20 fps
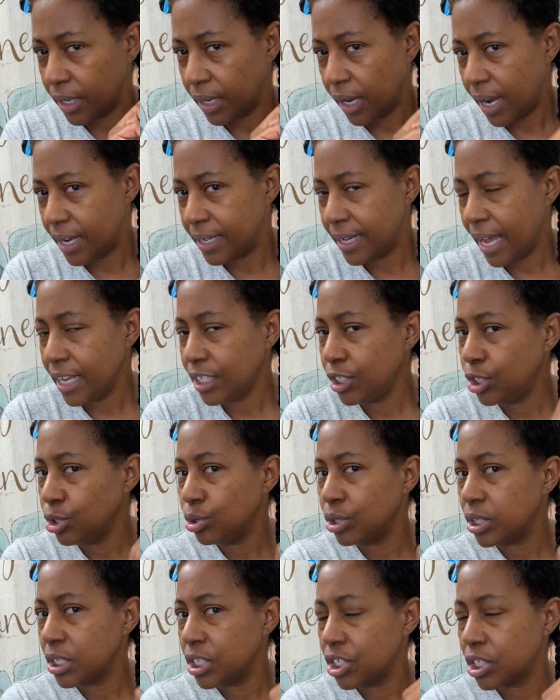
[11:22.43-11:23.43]
And that
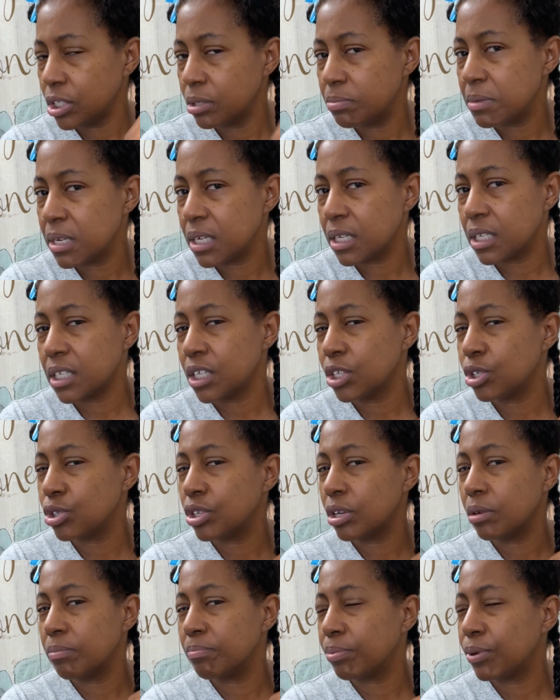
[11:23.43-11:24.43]
usually just means that you
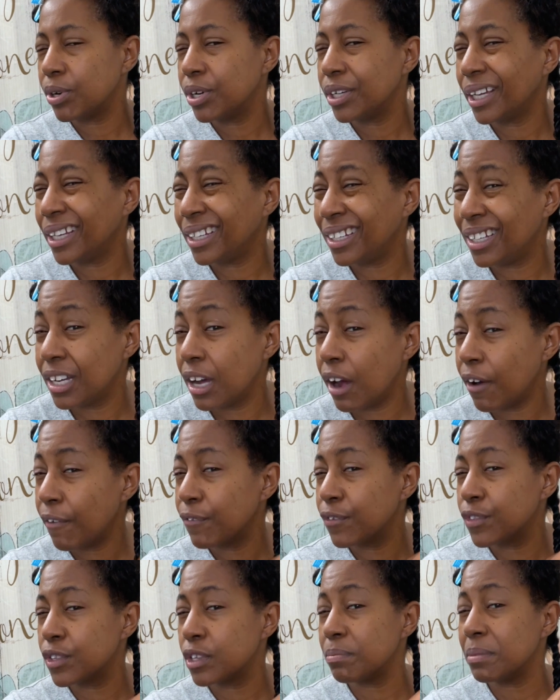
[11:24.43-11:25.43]
didn't put
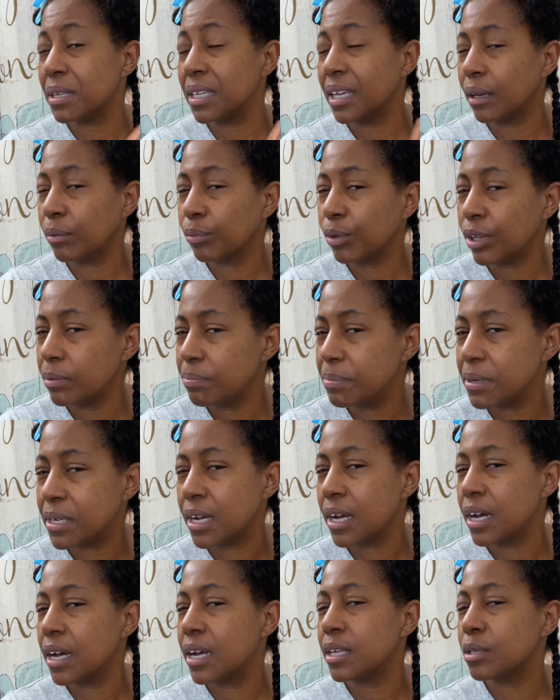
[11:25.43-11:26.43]
enough to begin with,
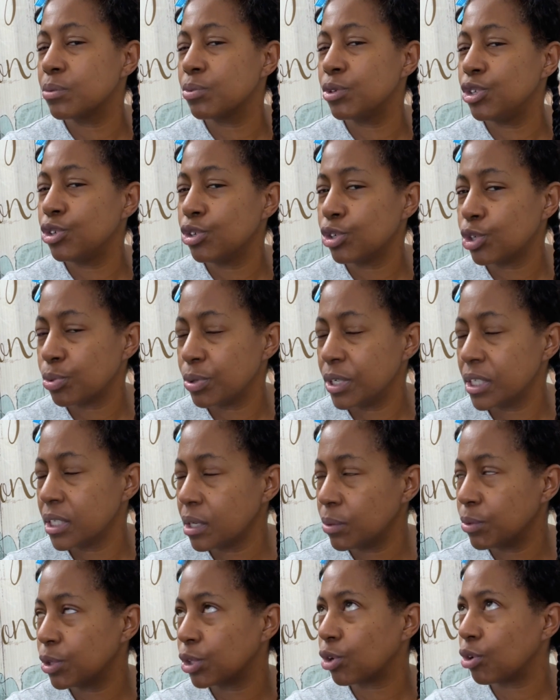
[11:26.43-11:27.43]
because when you're
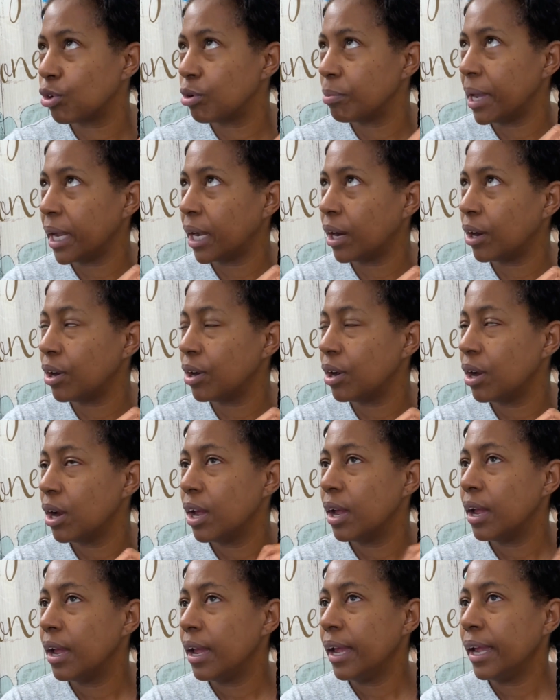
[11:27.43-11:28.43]
twisting with Curl Maker,
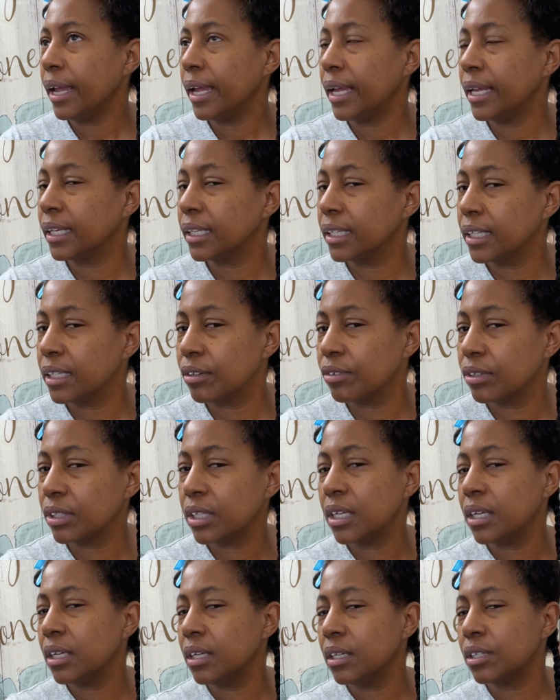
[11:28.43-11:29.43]
it
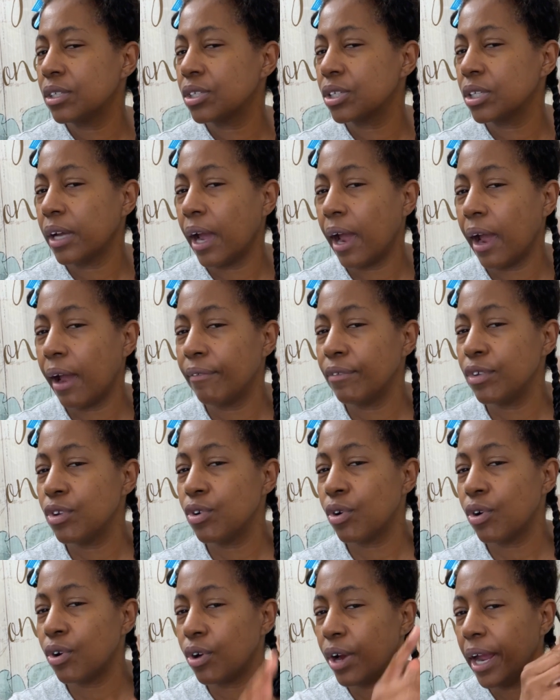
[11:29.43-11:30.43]
literally should have
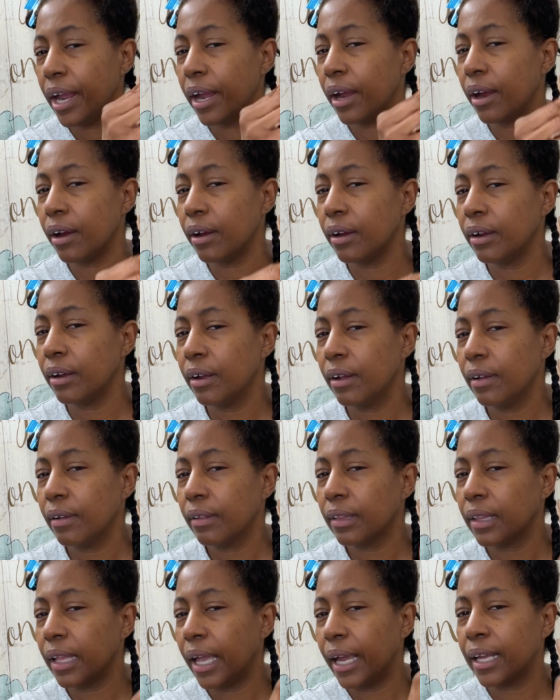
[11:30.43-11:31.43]
your hair
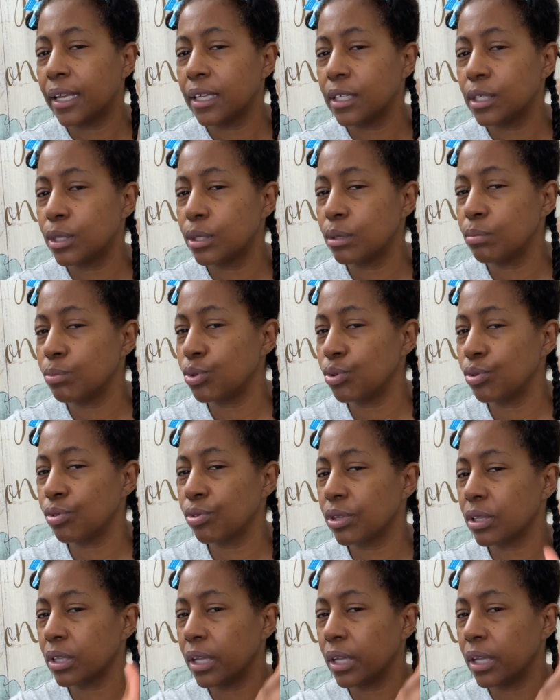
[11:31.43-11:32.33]
like smooth.